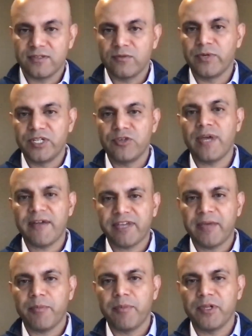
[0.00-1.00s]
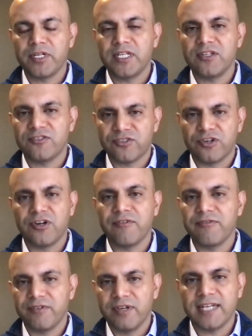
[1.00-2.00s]
we do have capability to
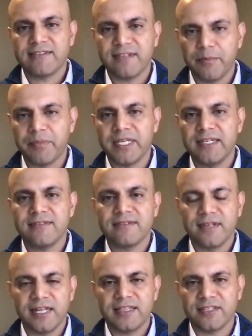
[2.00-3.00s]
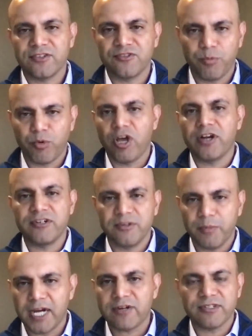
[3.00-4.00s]
serve these, and I think there's a broader
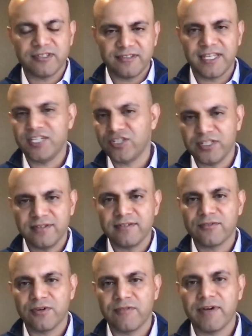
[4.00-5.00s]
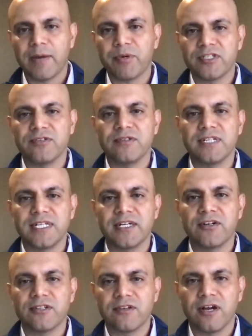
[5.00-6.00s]
democratization sort of opportunity
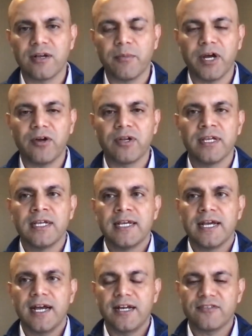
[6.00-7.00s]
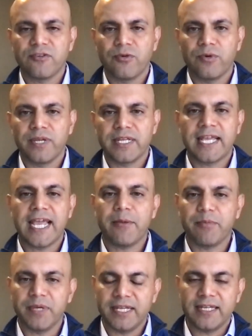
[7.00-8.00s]
here to talk about. So it can
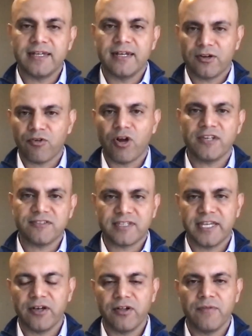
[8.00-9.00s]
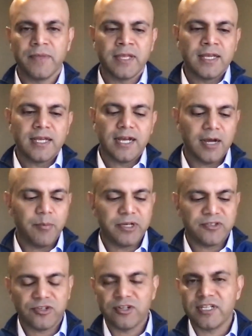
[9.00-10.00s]
be across scale,
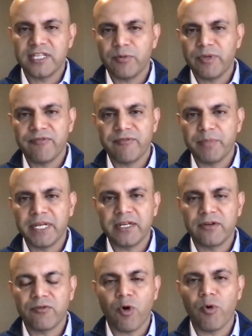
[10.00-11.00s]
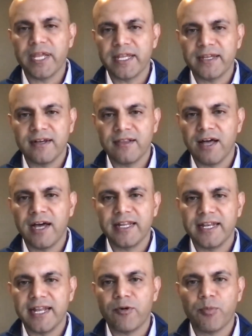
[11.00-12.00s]
but certainly we've been growing a lot
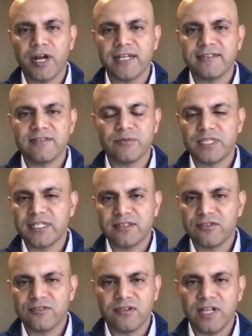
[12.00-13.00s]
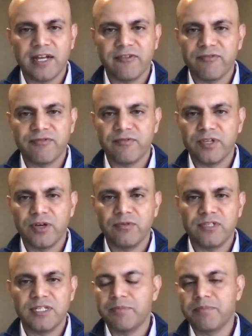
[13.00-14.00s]
in enterprises, and we think there's a lot of
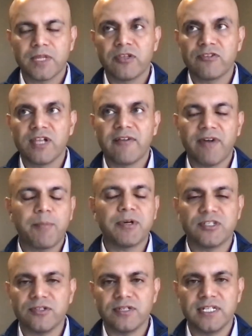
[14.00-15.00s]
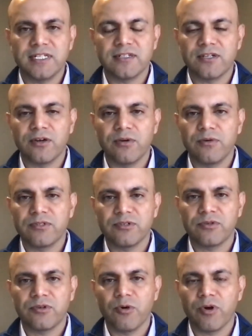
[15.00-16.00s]
there's a lot of opportunity to go
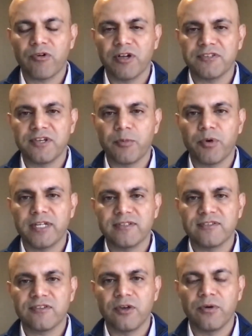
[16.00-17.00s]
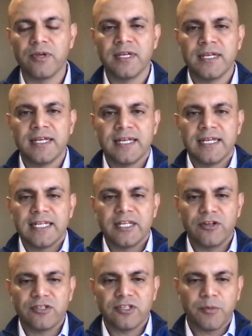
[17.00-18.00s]
across enterprises. So,
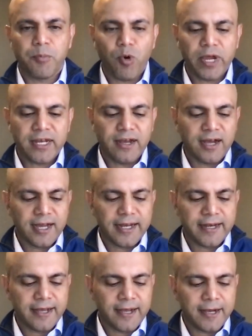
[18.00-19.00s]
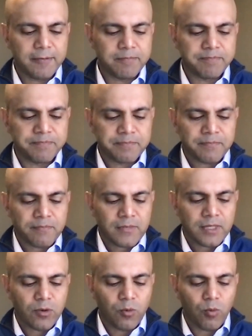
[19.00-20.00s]
to the point on
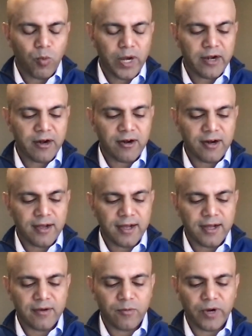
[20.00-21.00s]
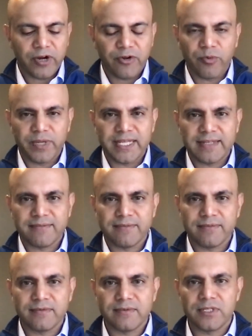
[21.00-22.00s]
where do we
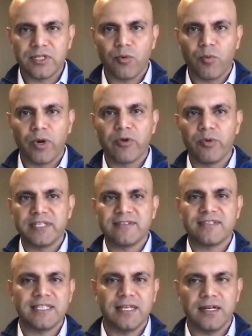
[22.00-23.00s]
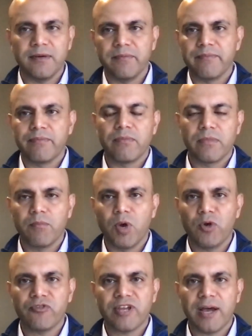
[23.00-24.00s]
see the
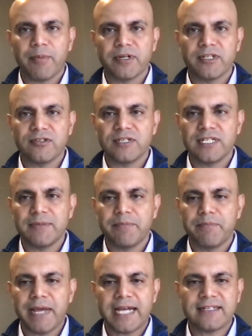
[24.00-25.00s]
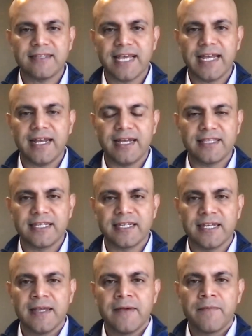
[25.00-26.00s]
most opportunity? Back to that, I think
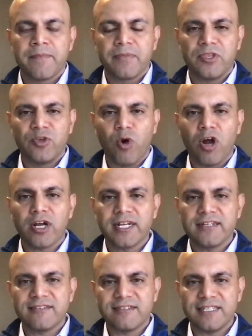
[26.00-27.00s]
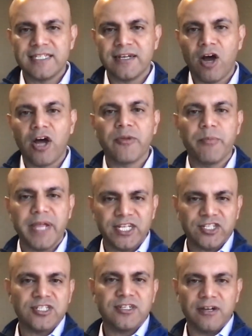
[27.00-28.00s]
you are going to see
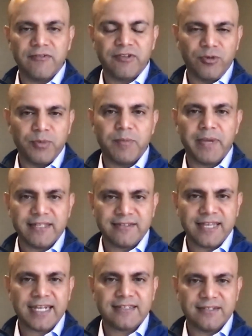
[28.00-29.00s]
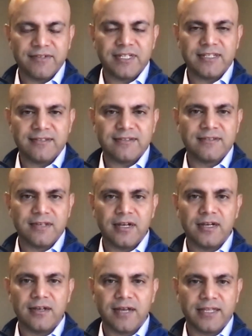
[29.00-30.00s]
automation of human-based activities.
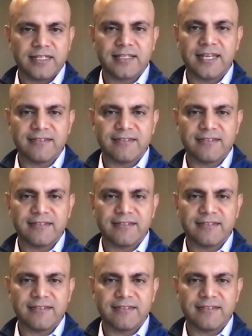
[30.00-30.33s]
I think that's